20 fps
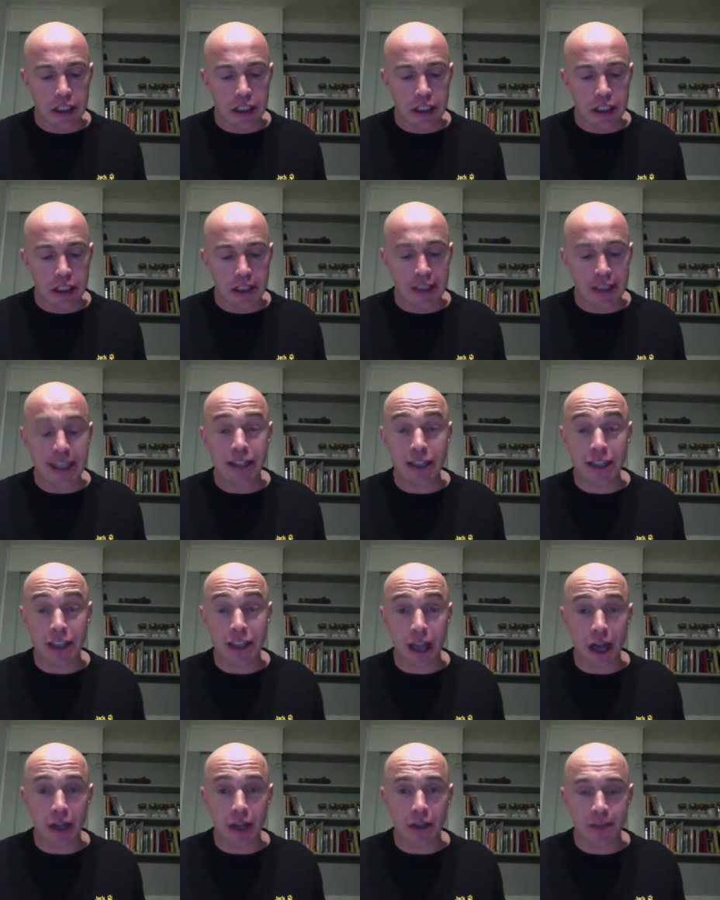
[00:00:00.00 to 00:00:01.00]
6
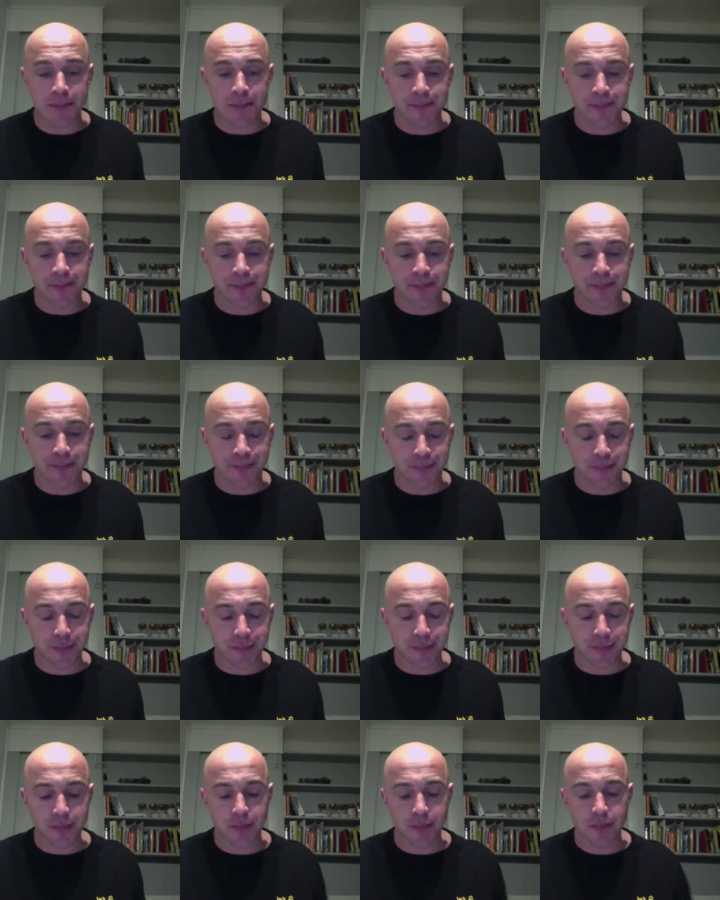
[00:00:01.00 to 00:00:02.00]
o'clock,
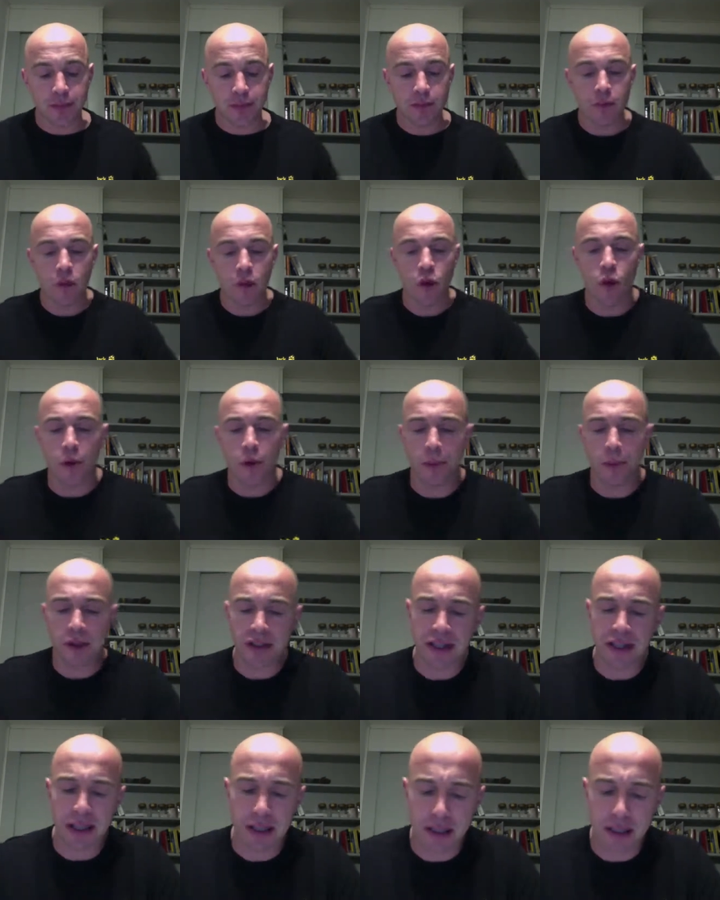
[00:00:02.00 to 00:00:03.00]
quarter
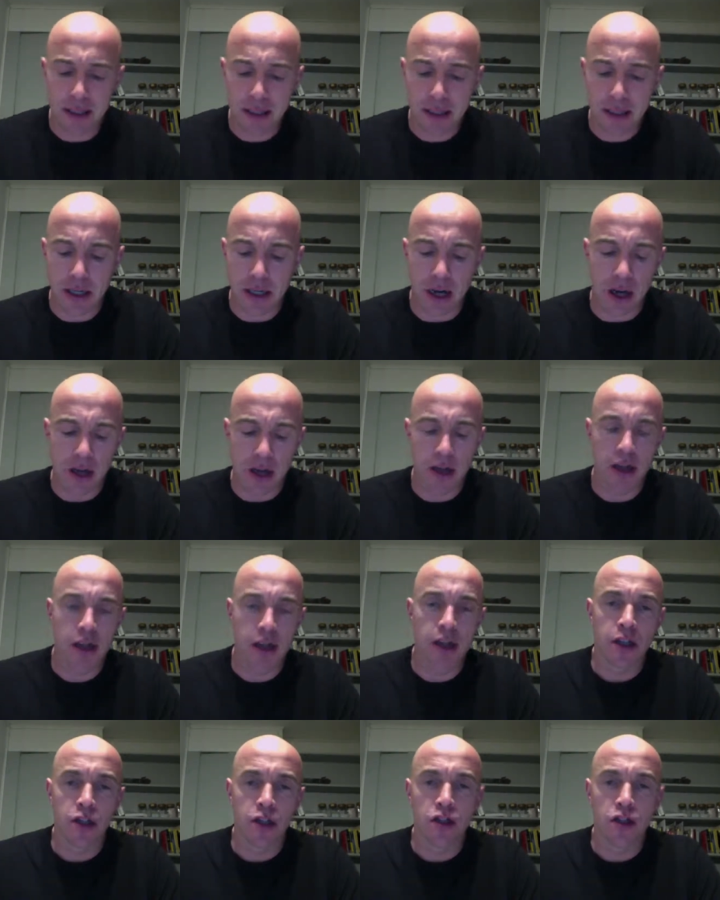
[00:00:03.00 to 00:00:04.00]
past 6.
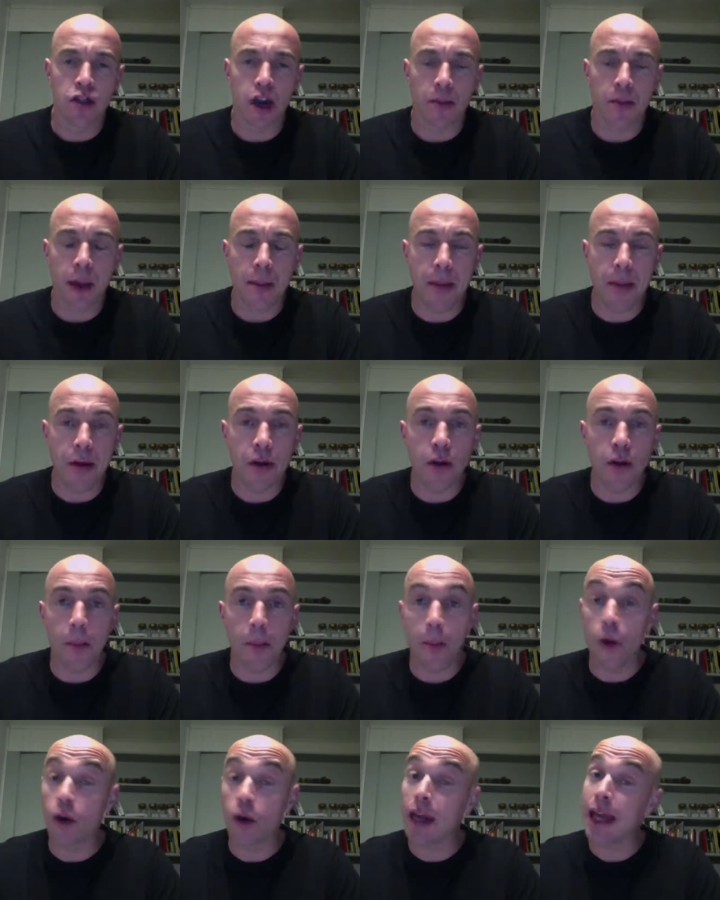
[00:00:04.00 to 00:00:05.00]
Start my Miracle
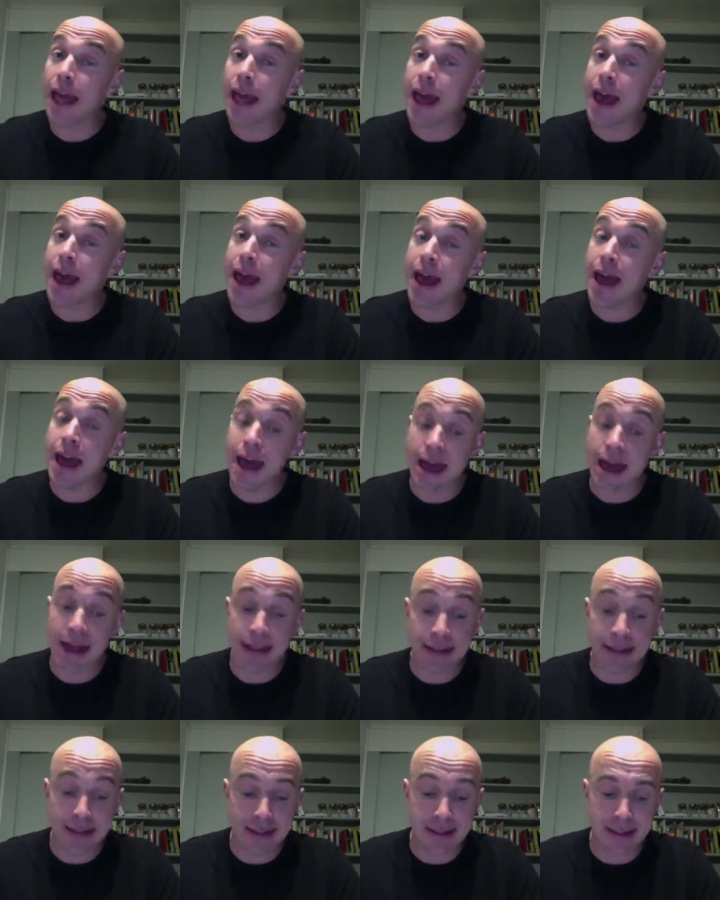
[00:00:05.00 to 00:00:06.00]
Morning
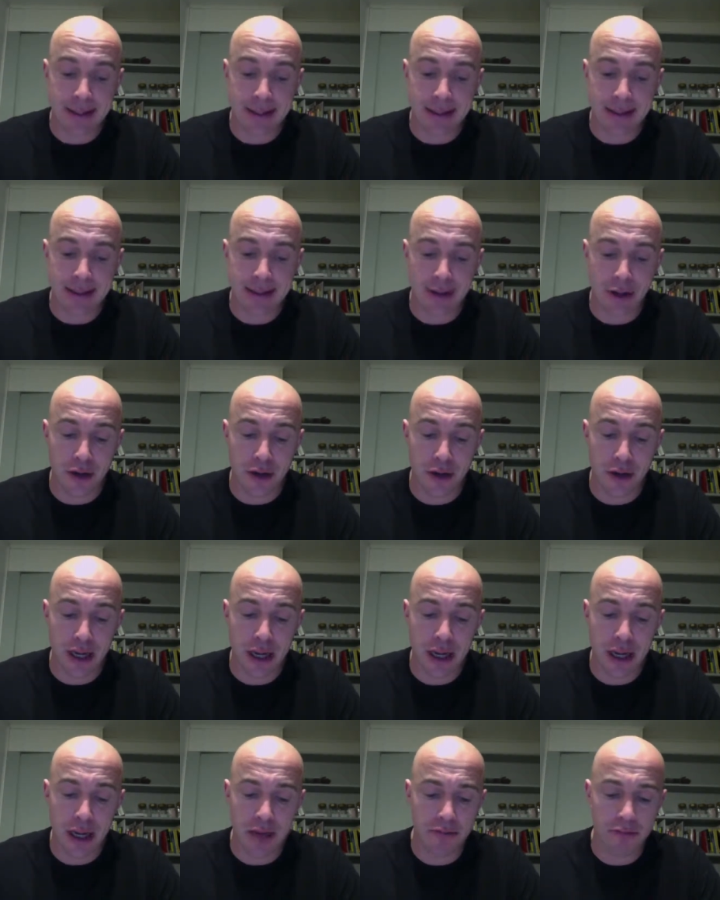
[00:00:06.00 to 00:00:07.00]
at
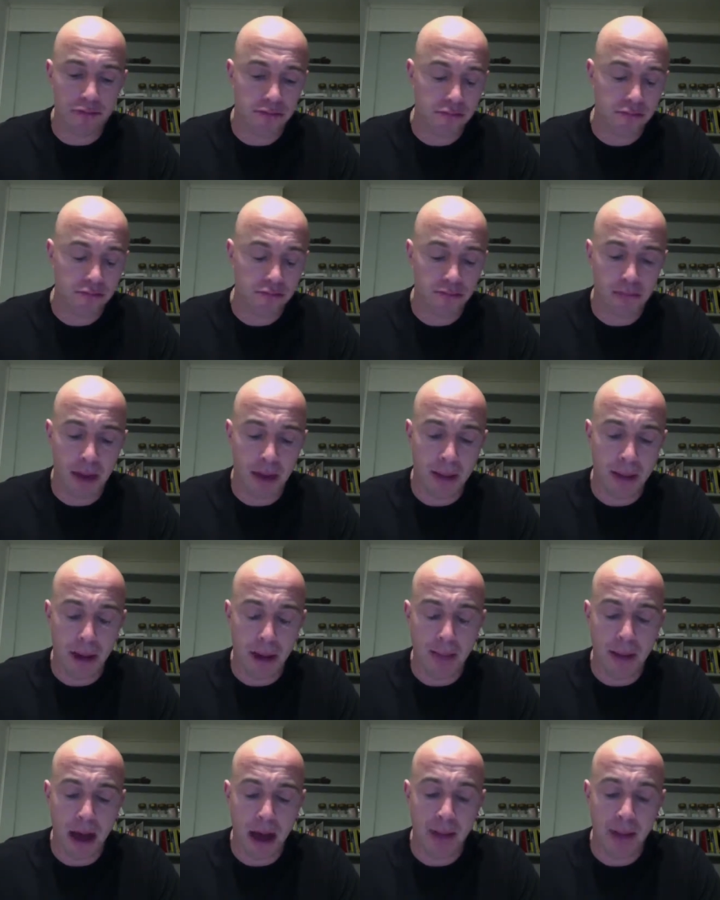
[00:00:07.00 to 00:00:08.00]
6.30. Bam,
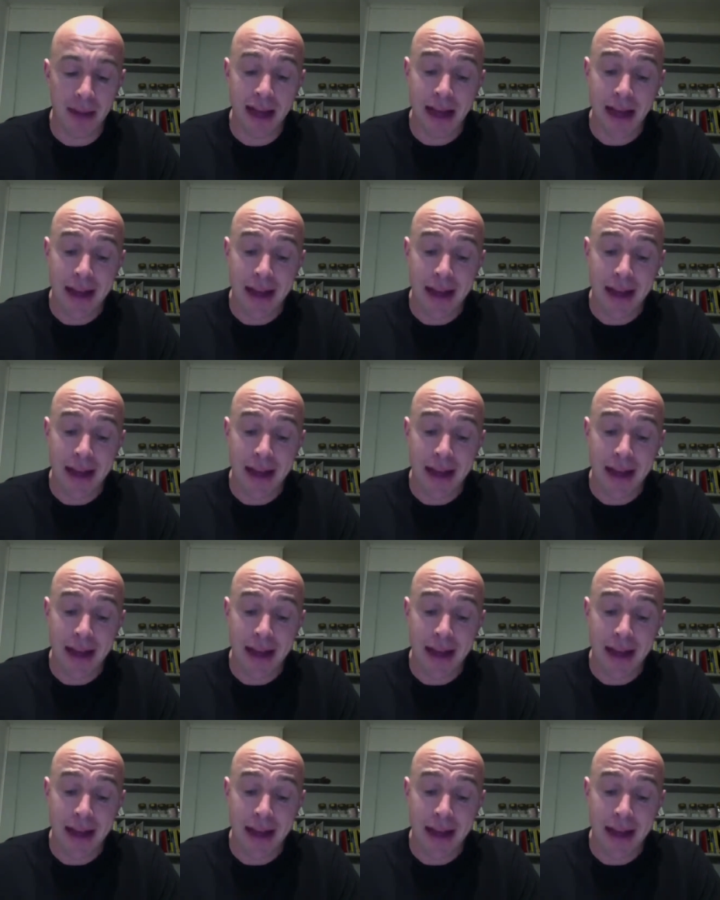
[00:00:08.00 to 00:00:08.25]
bam, bam.